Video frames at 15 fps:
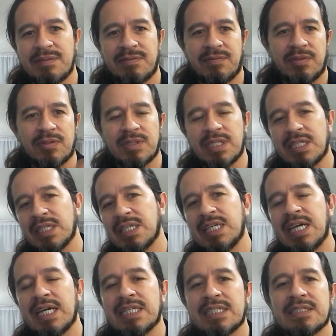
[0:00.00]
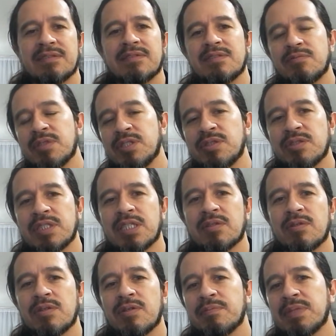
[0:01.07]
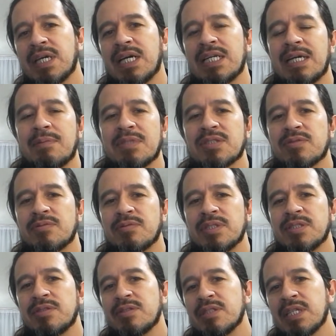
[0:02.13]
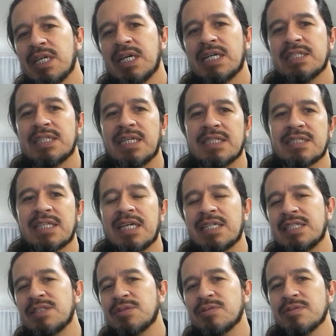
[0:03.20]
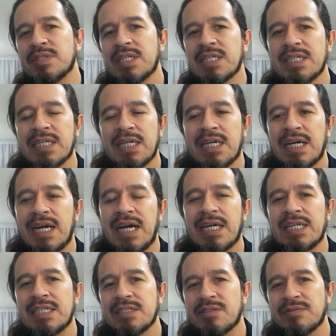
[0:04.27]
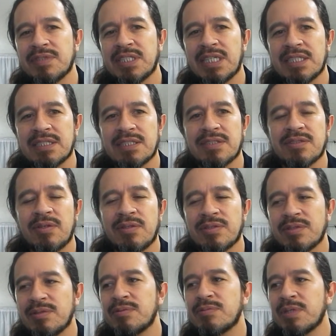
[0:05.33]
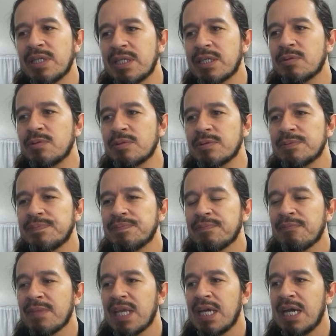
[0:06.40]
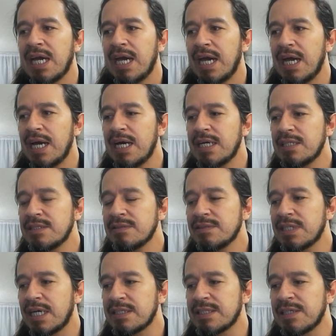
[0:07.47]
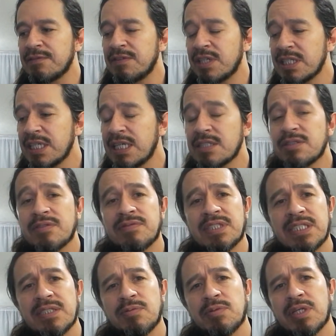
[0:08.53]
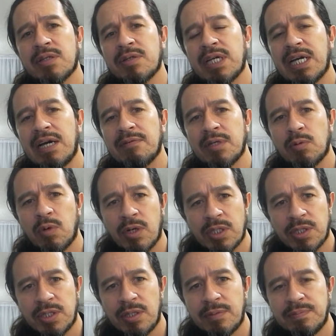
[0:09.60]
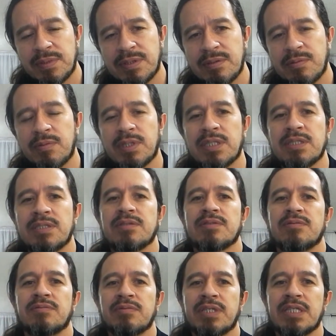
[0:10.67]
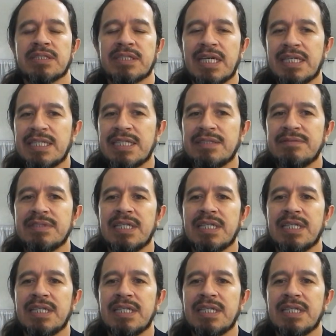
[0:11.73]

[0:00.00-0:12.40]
from the Guianan region in Colombia and Amazon region that get into the highland of the Andes, also really cool. And at the very end of this, we are going to have a workshop with real data